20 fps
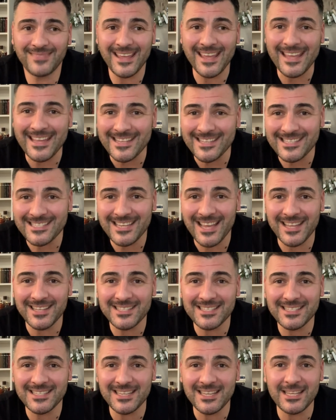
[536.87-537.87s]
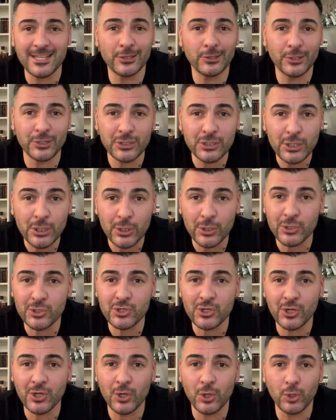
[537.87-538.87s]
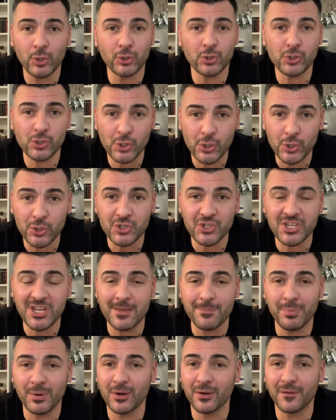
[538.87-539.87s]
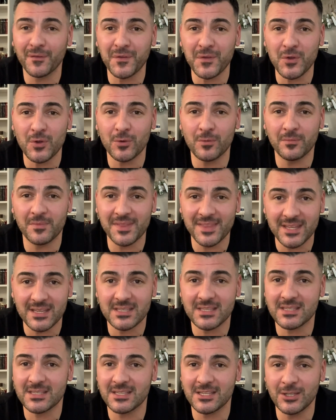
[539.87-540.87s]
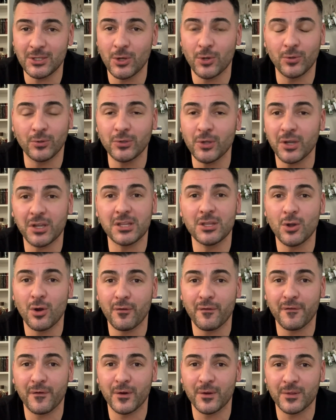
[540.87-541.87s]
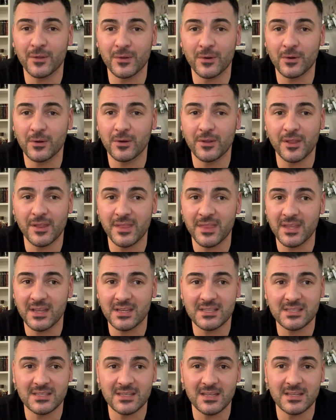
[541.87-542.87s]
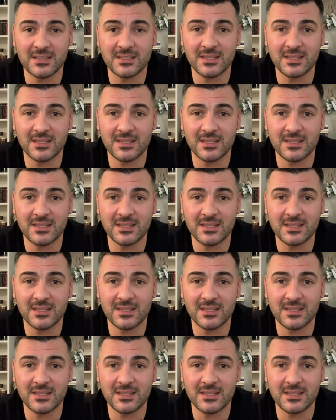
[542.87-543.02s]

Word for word: incensey, liturgical, churchy perfume, this, you know, look no further. This is